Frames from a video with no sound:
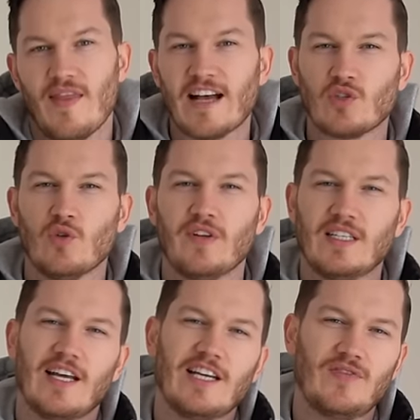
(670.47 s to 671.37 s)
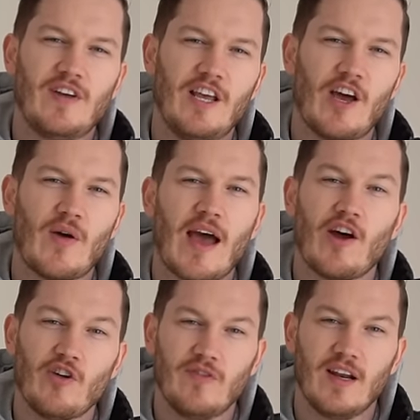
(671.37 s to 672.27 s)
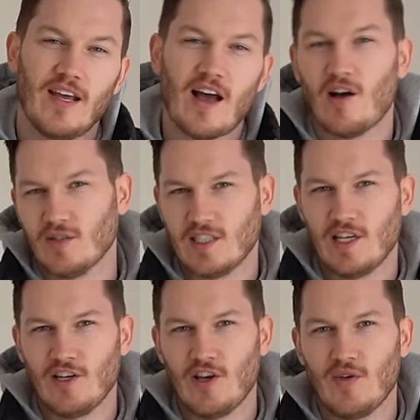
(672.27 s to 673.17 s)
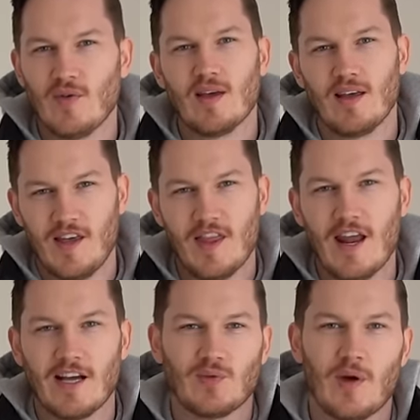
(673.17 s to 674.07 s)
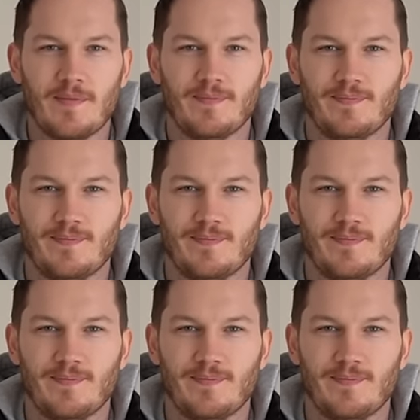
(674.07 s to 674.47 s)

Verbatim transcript: That's all for today's video, and hopefully I'll see you in the next one.